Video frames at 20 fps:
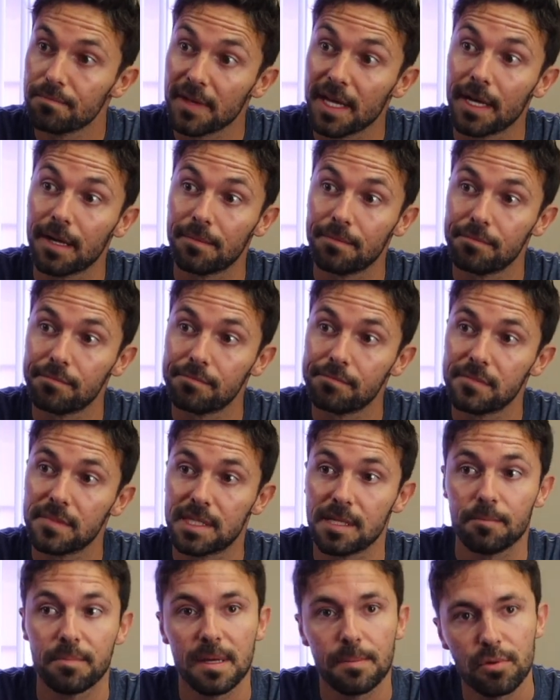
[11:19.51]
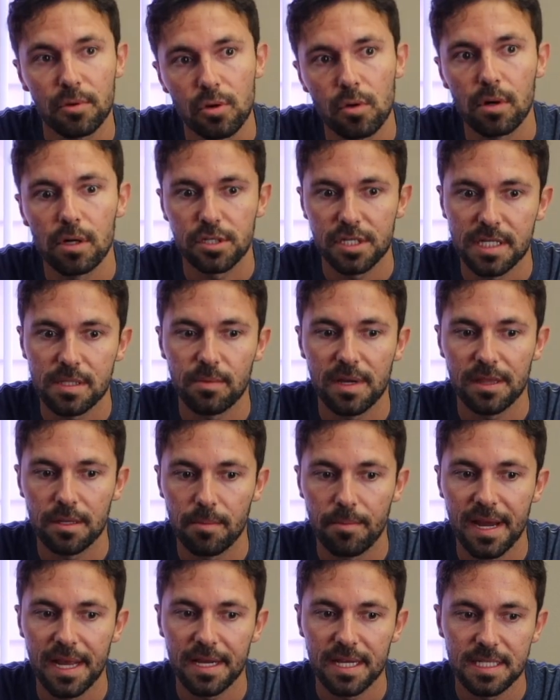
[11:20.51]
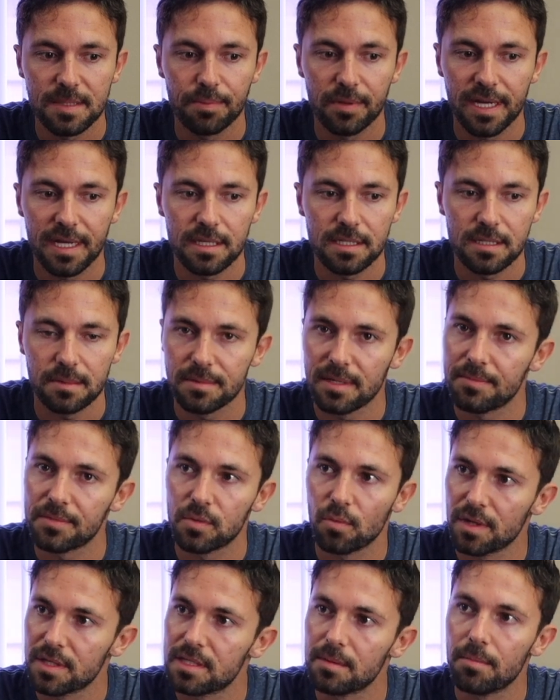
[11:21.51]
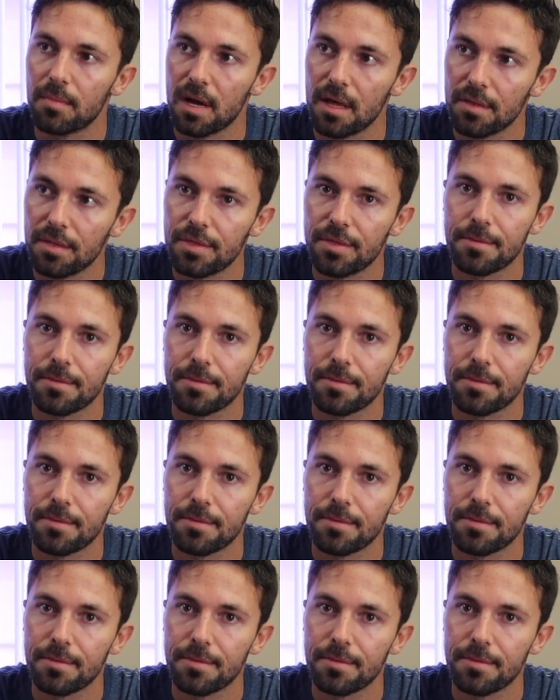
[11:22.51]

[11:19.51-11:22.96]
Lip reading: Yeah. Some people who are just in their maintenance plan, sometimes once a month.